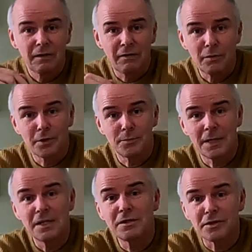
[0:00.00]
if anybody's
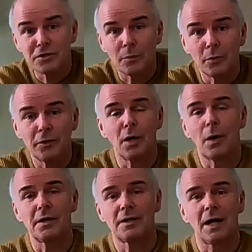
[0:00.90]
been into the shop will know,
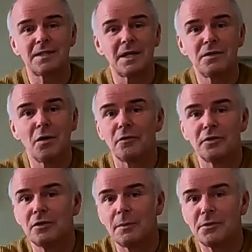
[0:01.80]
I, I tend not
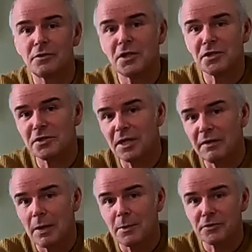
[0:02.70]
to do demonstrations
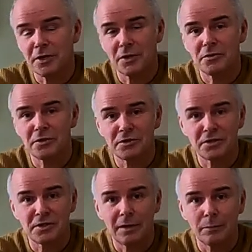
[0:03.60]
down there because the acoustics
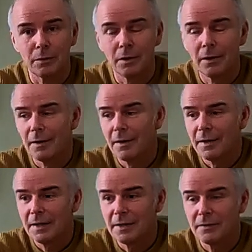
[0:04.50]
are terrible
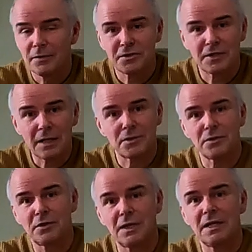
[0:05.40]
and the cellars
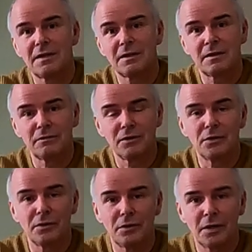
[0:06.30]
underneath the
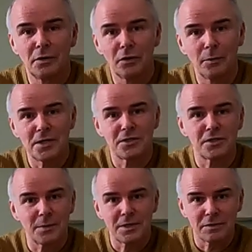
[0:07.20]
floor and all the bass
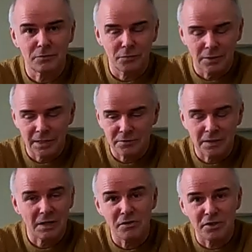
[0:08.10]
disappears
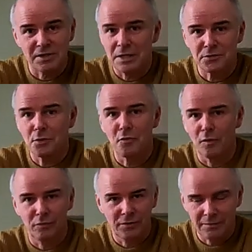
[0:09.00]
downstairs. Everything sounds
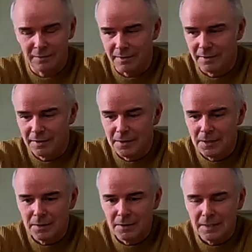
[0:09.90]
awful down there.
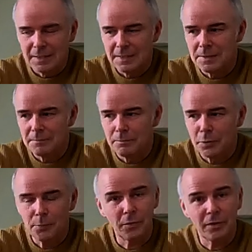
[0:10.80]
Um,
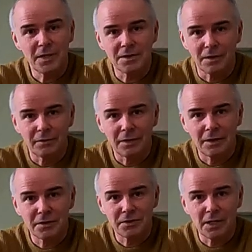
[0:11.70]
but I put these on
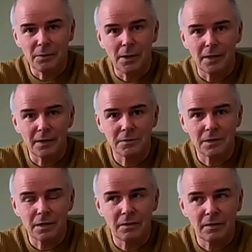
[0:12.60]
and straight away it
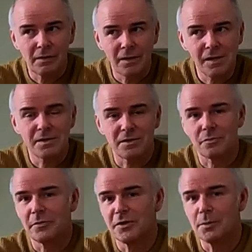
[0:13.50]
was like, these are
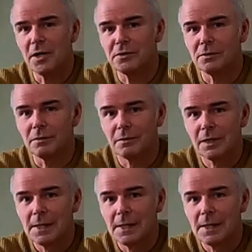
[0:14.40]
something special